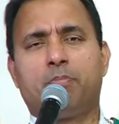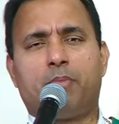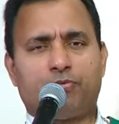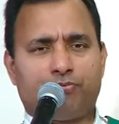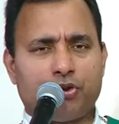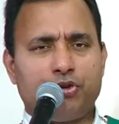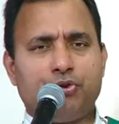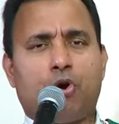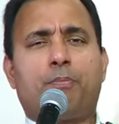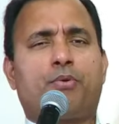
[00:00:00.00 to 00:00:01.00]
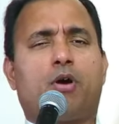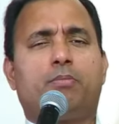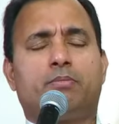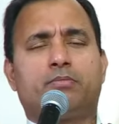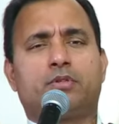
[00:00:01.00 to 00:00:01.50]
But for your
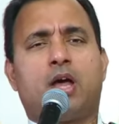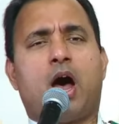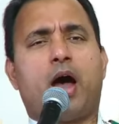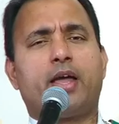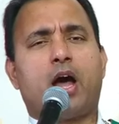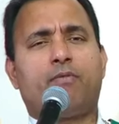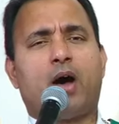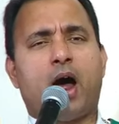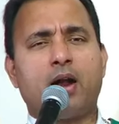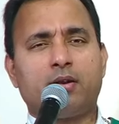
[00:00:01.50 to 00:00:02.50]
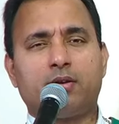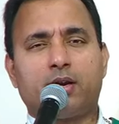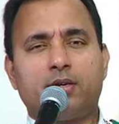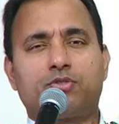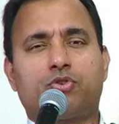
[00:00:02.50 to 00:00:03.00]
problems, I have
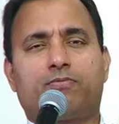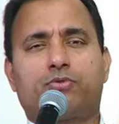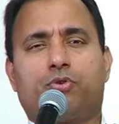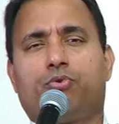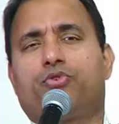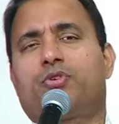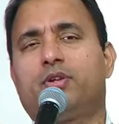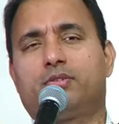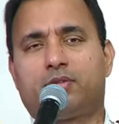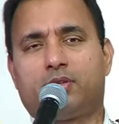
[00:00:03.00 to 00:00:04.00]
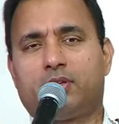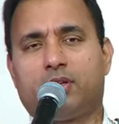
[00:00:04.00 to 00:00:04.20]
hundreds of solutions.